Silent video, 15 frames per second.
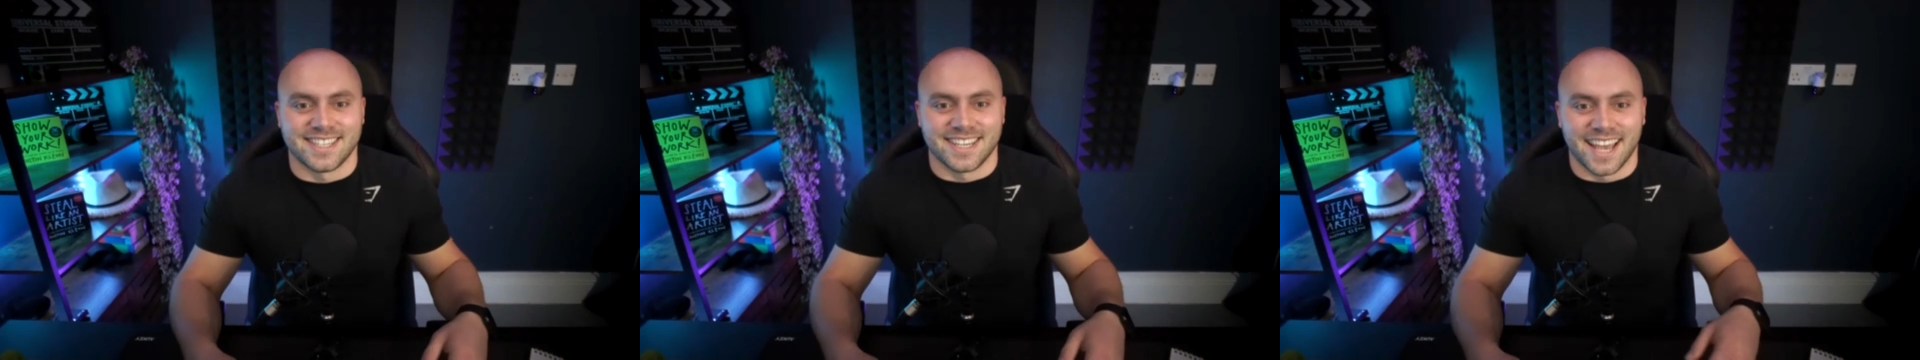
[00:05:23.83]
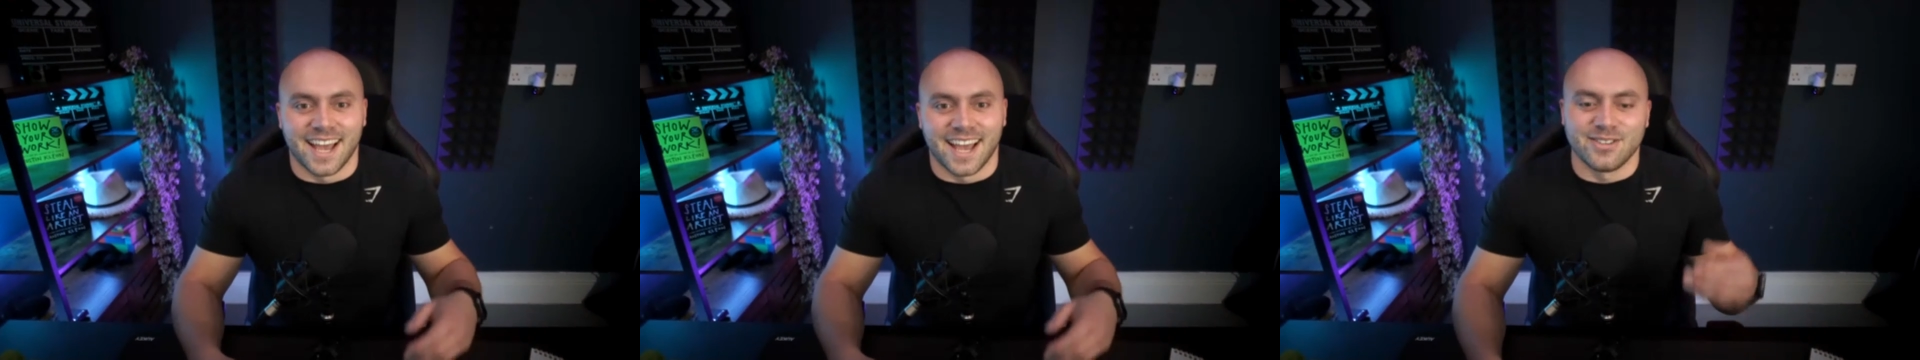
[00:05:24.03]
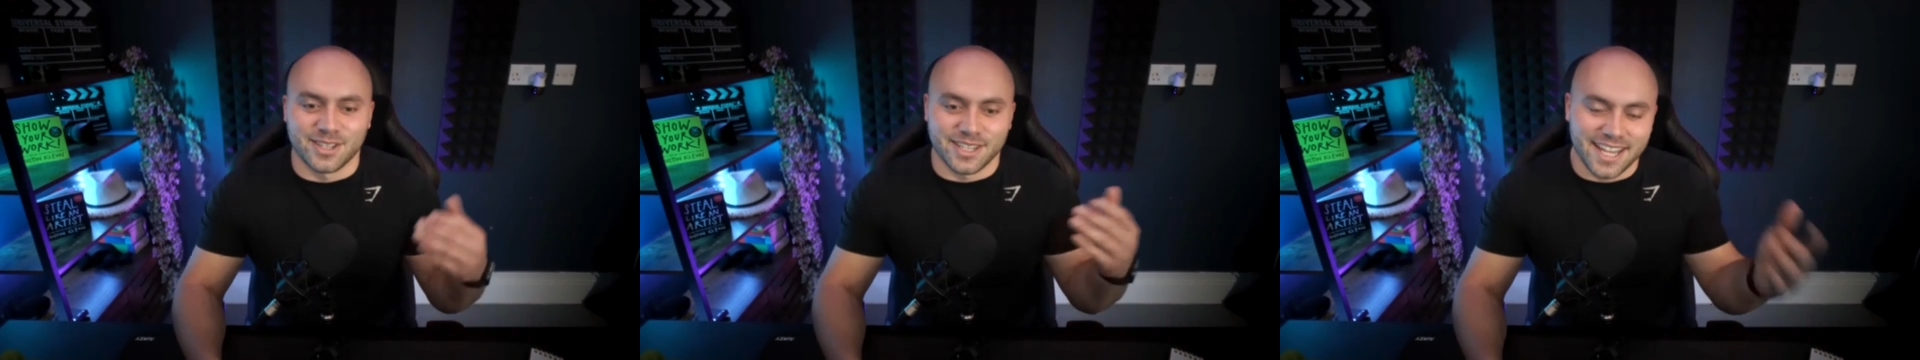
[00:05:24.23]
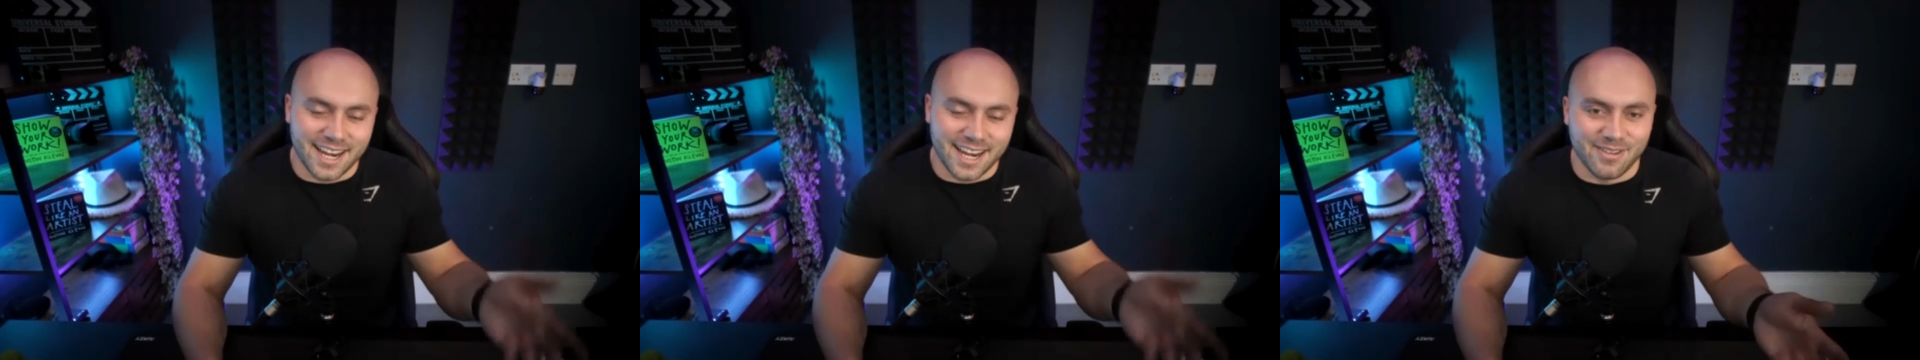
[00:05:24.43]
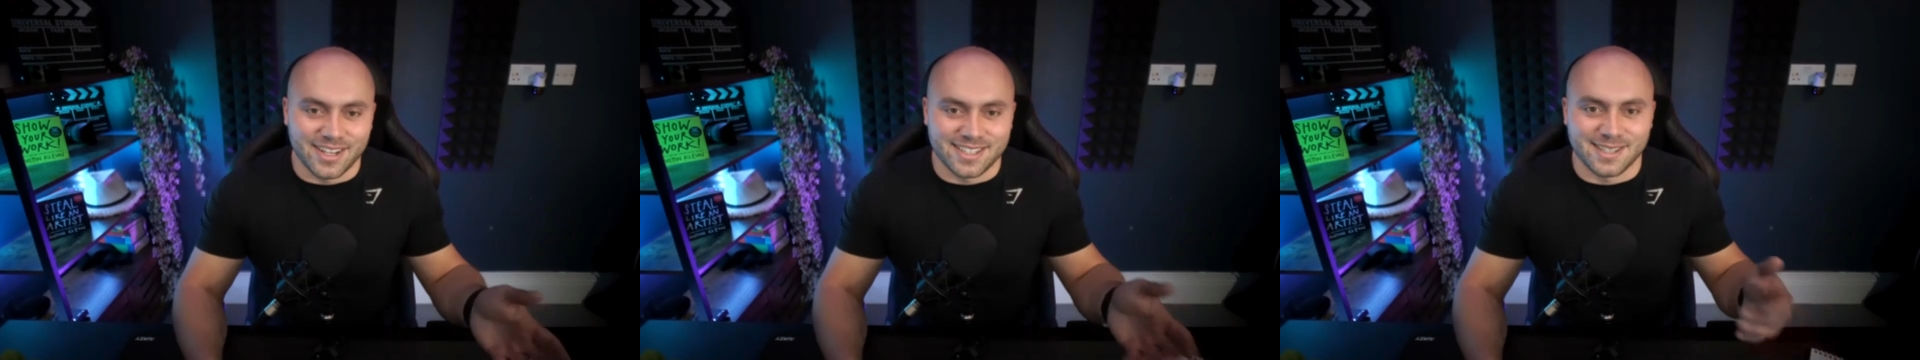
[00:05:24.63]
So yeah, it was at
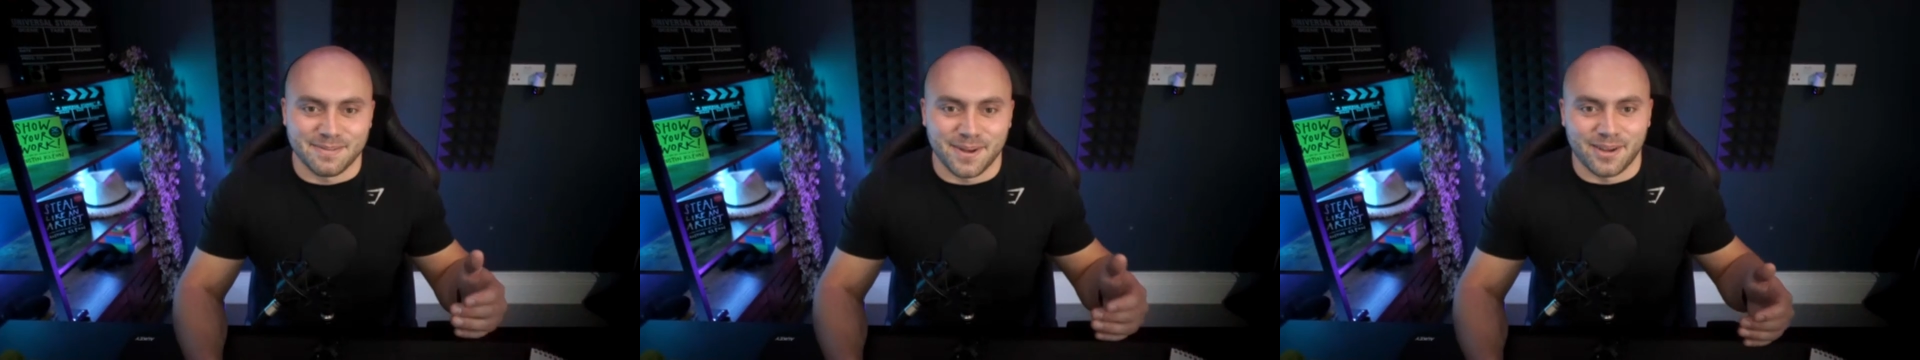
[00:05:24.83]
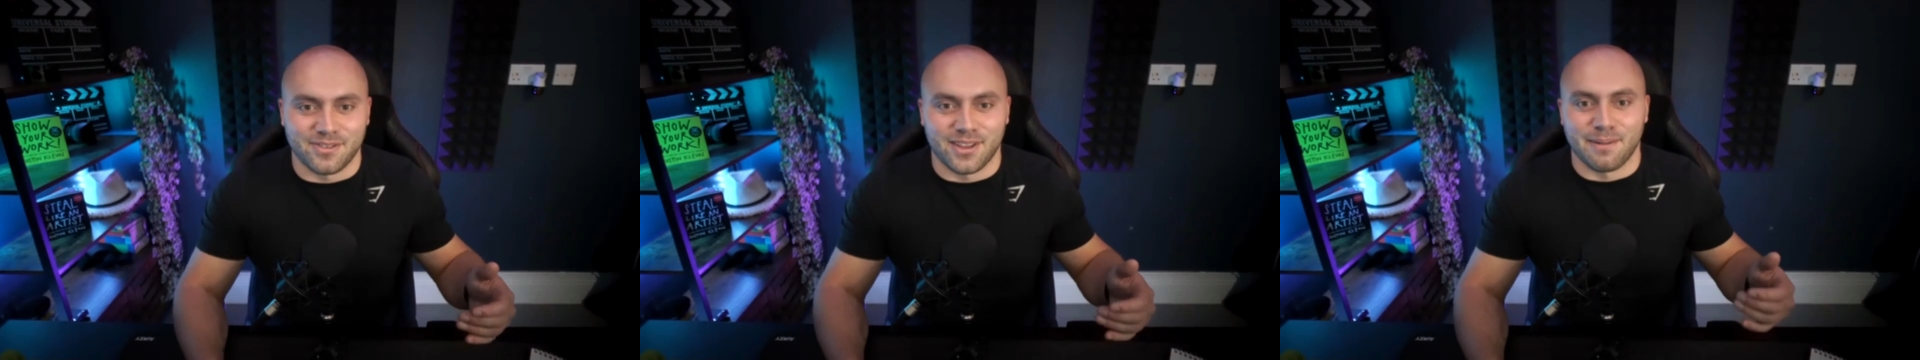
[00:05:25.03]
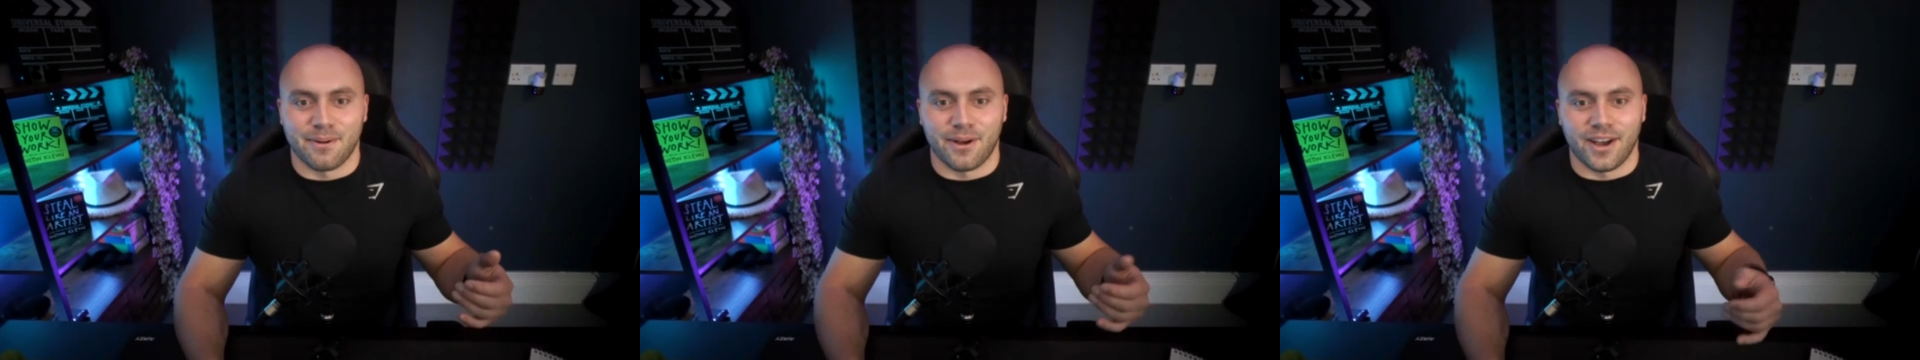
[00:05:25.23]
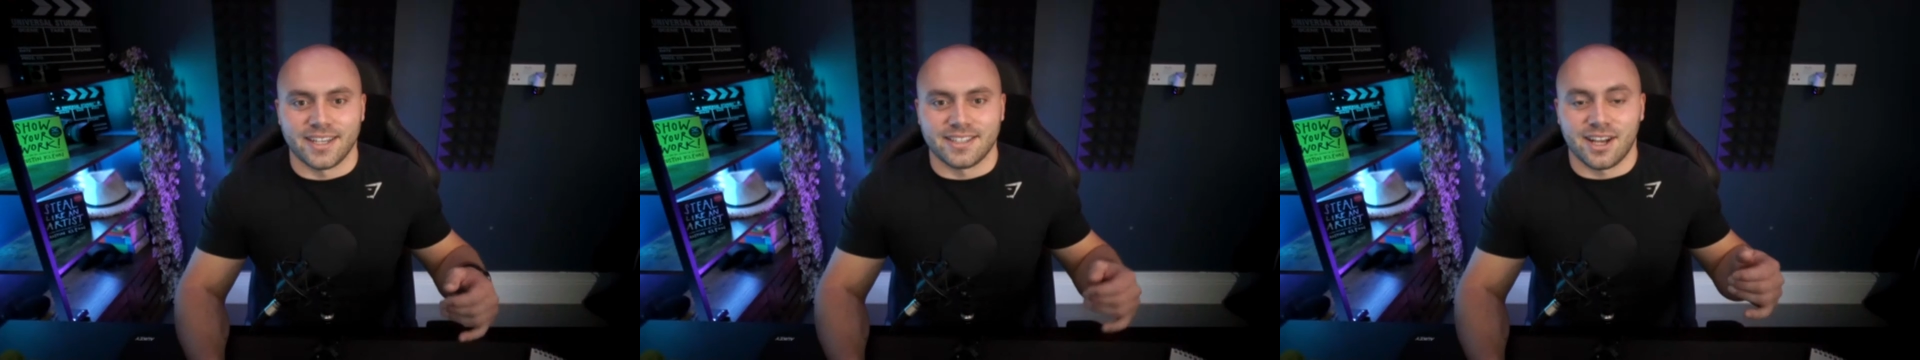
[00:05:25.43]
Yanamizes' birthday party.